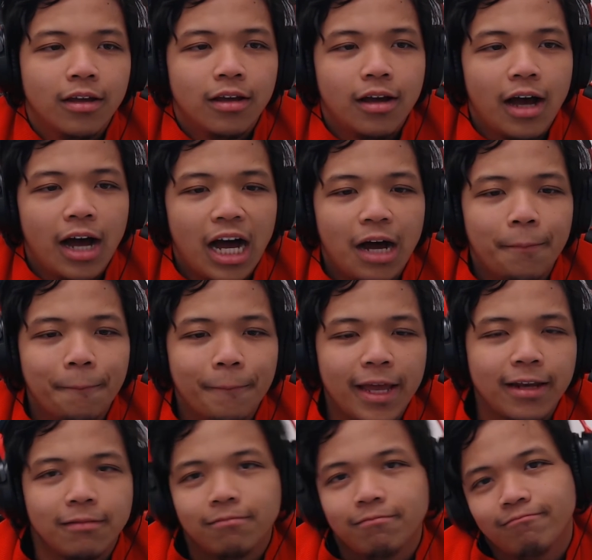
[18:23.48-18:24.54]
Um,
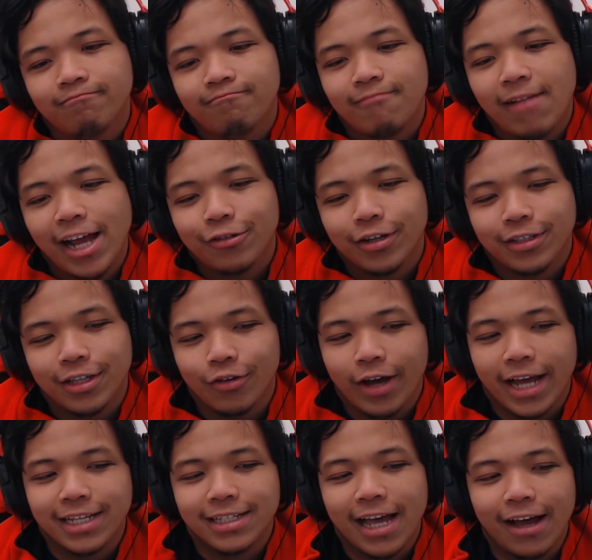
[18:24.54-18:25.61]
and I trust that you
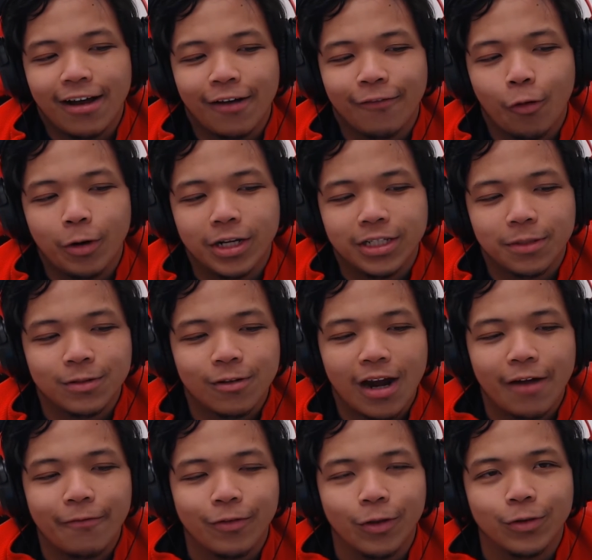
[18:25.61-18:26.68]
guys have already
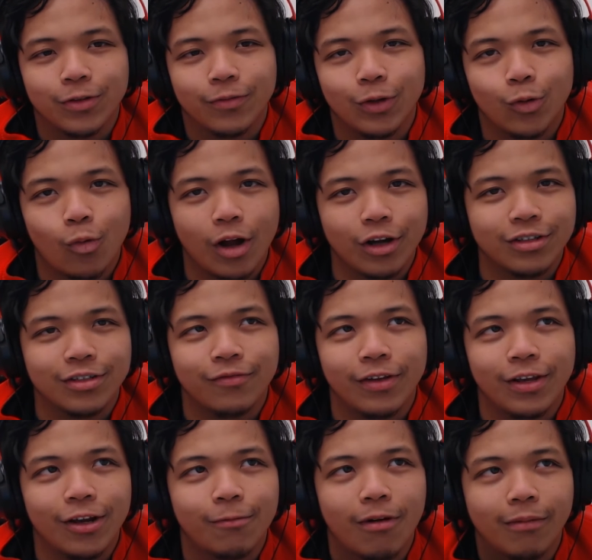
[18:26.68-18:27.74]
subscribed. For those of you who watch this
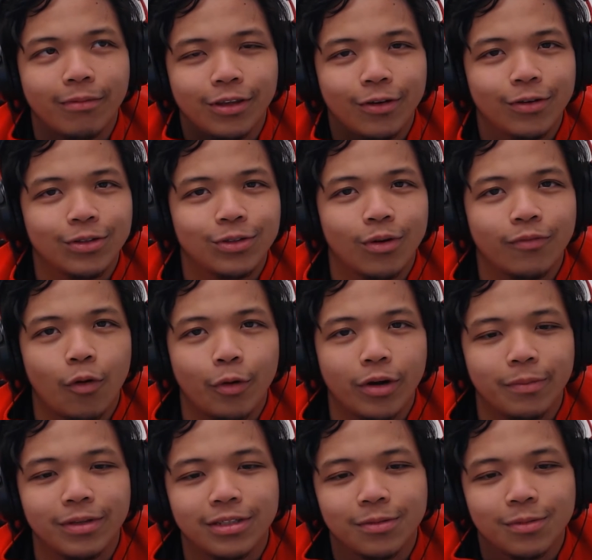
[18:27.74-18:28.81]
video, probably those who have already
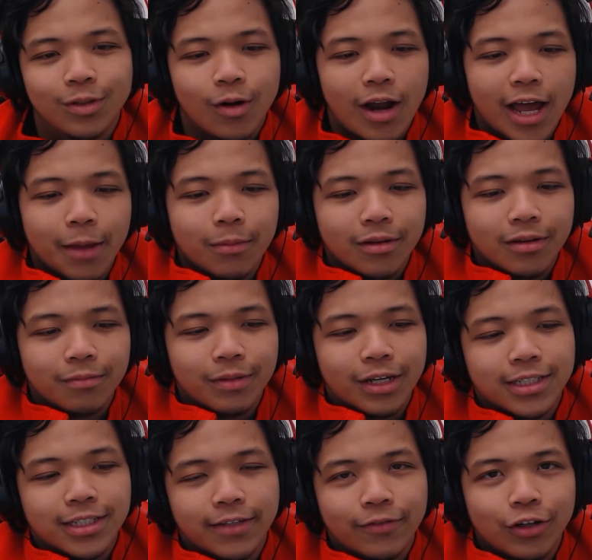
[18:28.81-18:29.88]
been subscribed.
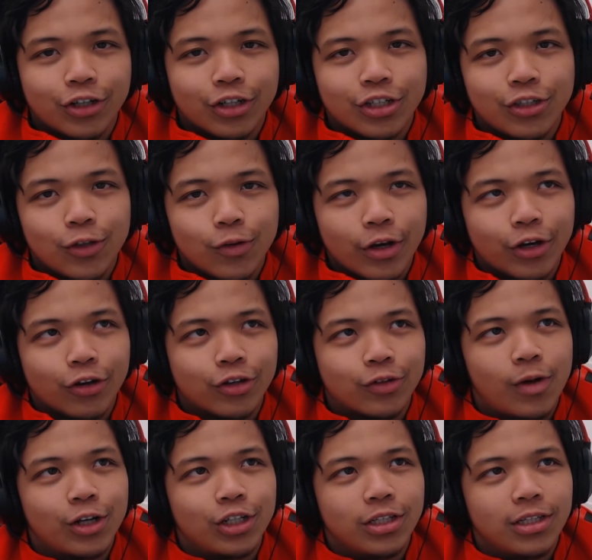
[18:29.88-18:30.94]
Because if you're just new here and you're just
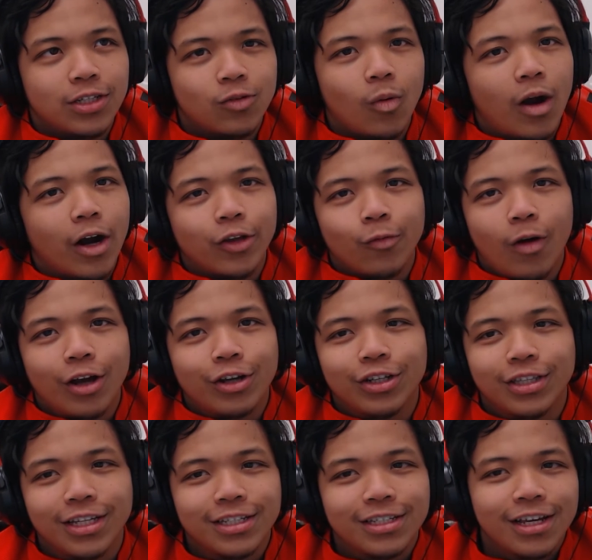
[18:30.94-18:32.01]
watching this, why are you watching
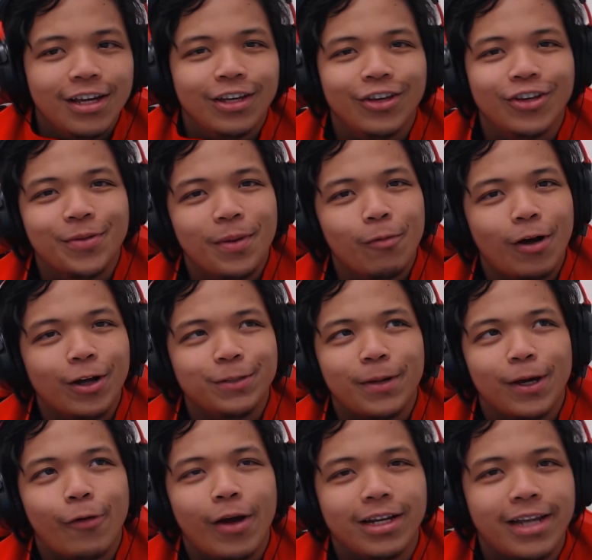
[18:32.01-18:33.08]
this? You should be watching my
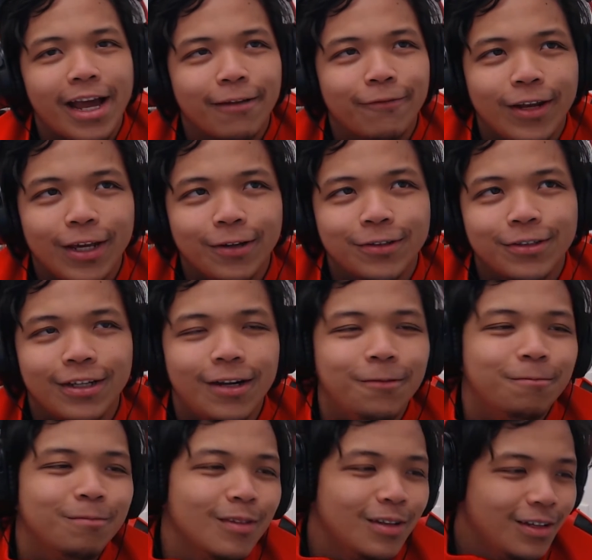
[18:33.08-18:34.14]
Gwent deck videos, you know?
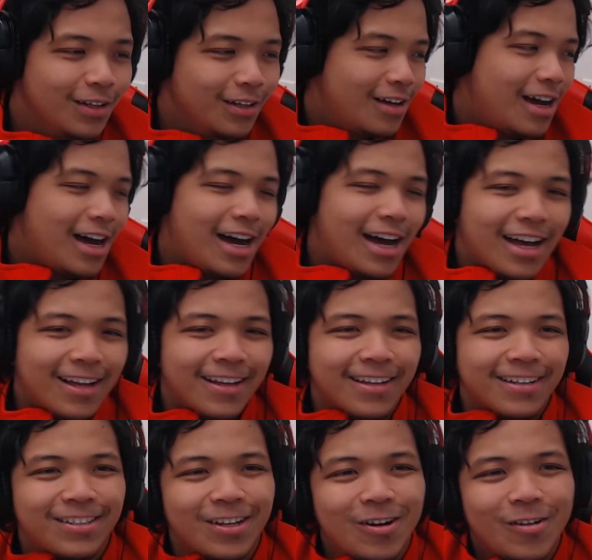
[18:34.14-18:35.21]
Uh,
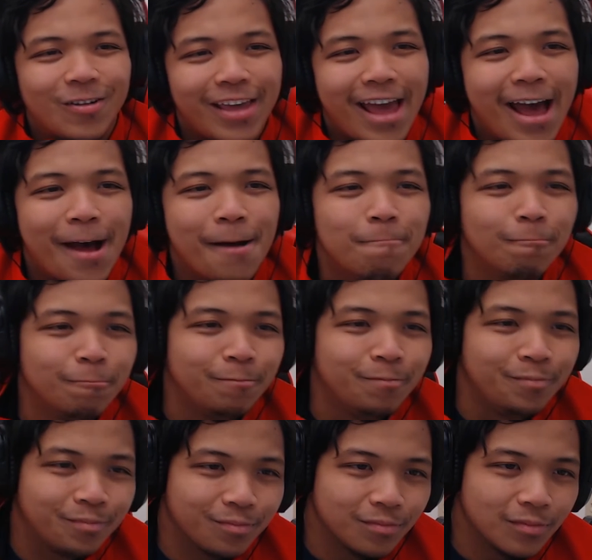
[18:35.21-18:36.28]
so yeah.
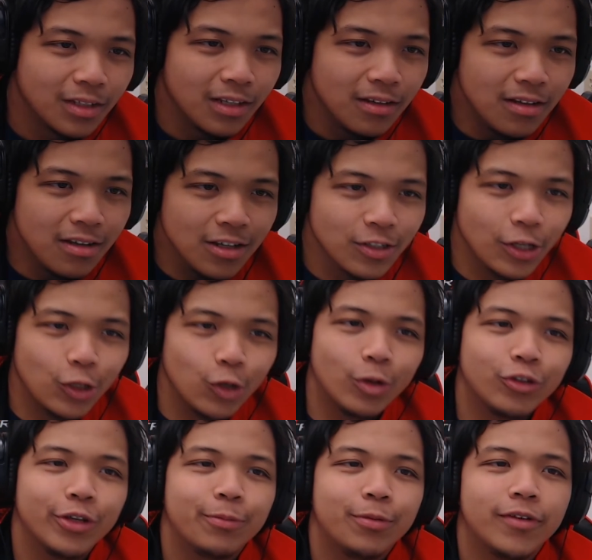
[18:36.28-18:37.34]
So I do want
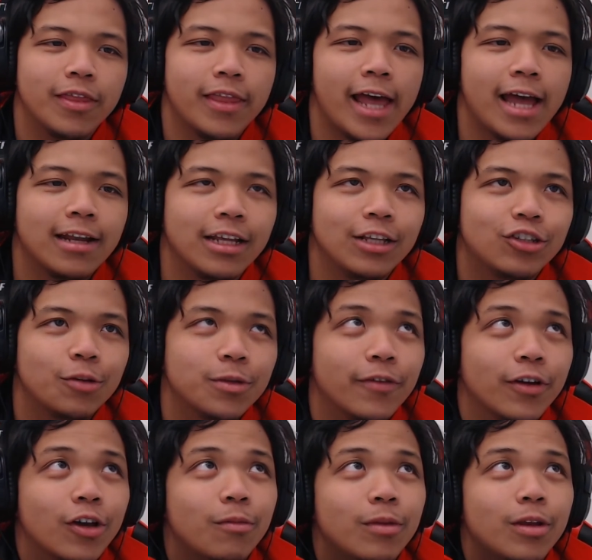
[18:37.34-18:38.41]
to improve on that. In terms of a
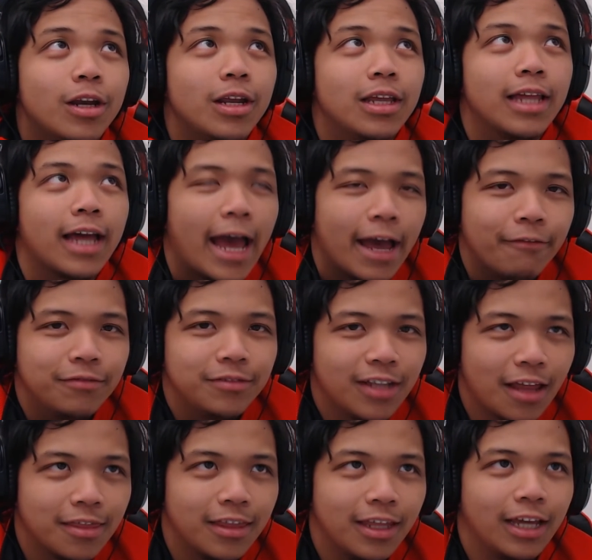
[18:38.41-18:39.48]
community, like I have
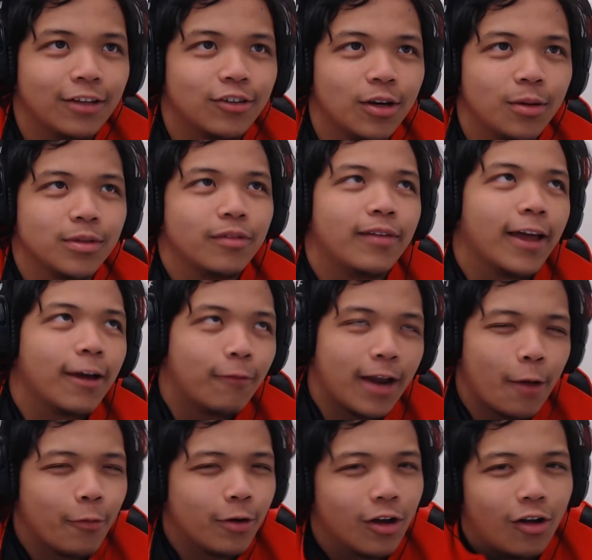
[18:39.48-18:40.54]
nothing in terms of like what I
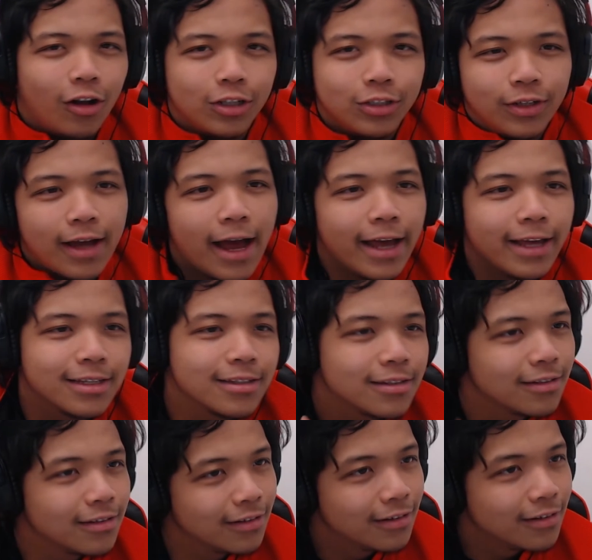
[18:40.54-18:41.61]
want to call you guys
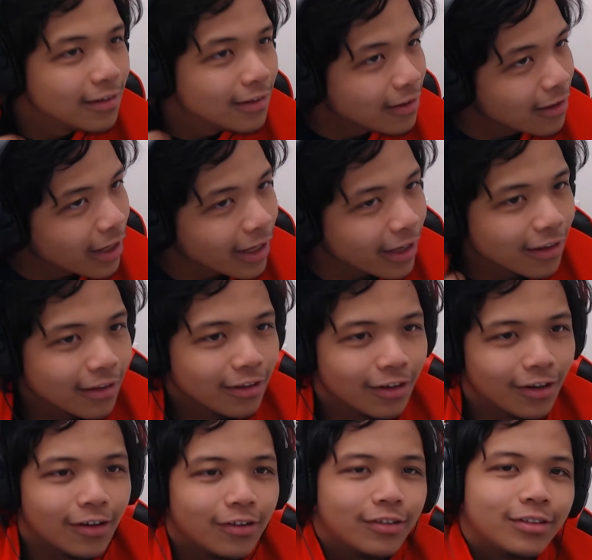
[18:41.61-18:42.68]
like you
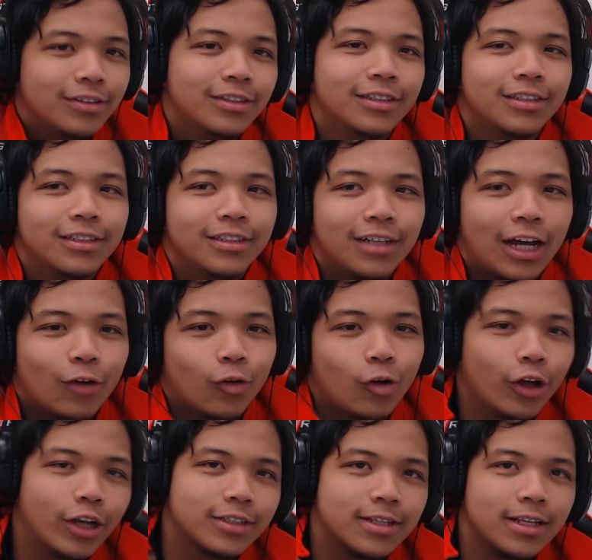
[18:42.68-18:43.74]
know i don't
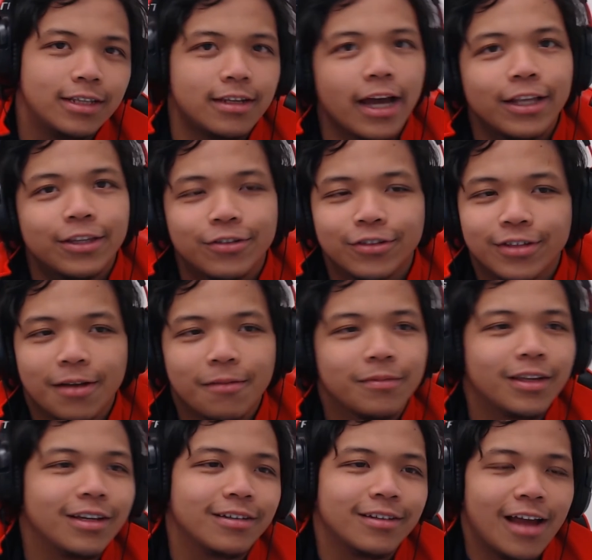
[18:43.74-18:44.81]
like guess the knights or
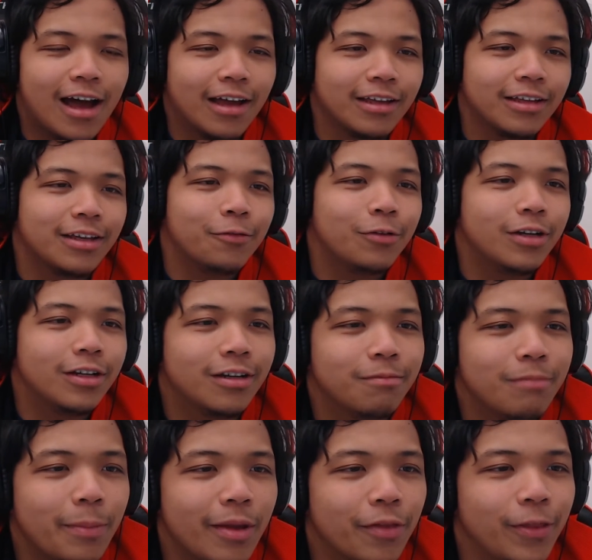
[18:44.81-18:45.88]
something nah i wanna
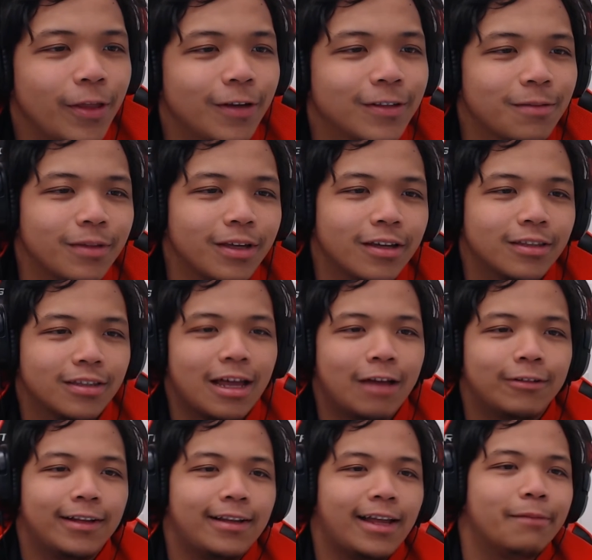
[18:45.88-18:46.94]
maybe i'll think of something down
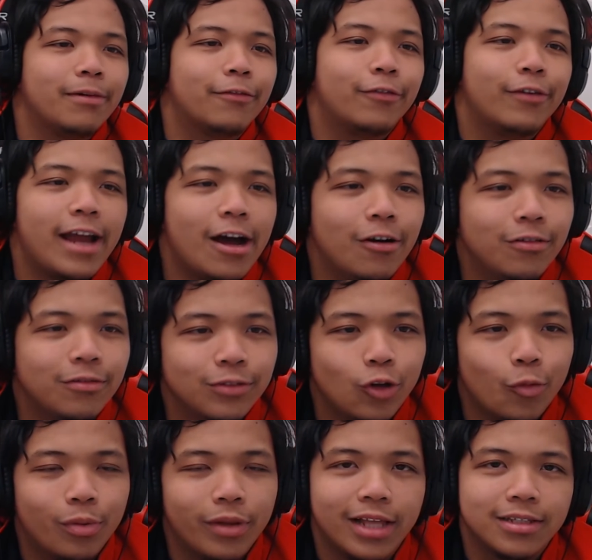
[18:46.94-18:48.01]
the line but for now no
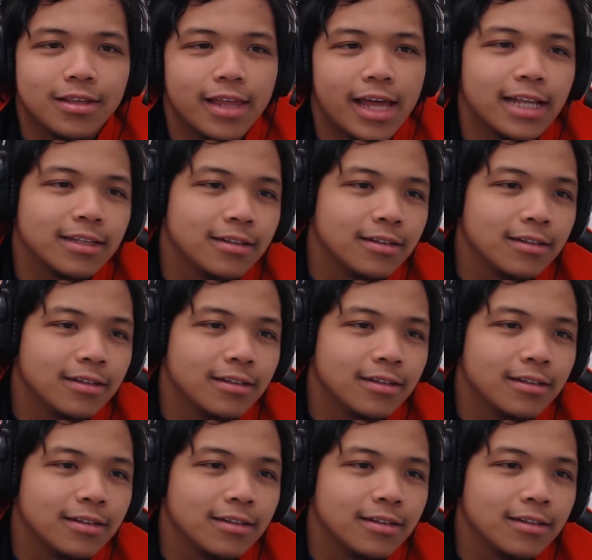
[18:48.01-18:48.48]
plans of that